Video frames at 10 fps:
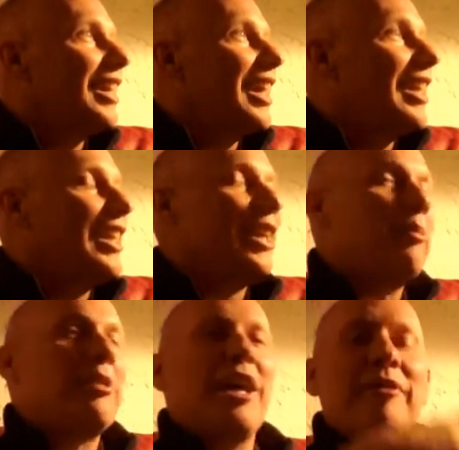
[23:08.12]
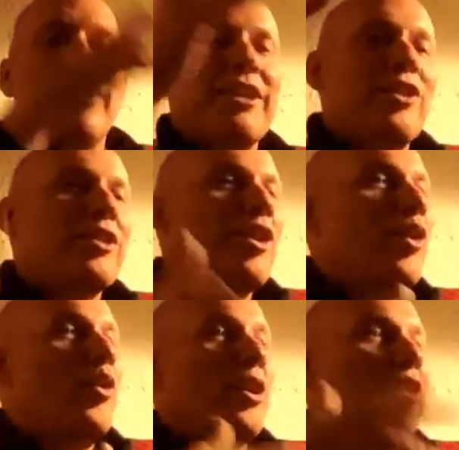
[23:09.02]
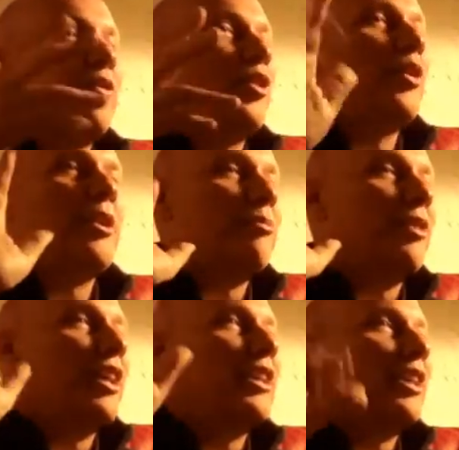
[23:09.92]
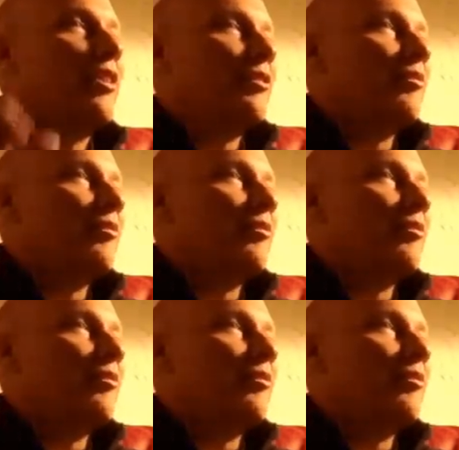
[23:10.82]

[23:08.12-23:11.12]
And he kept laughing during the whole interview, and finally the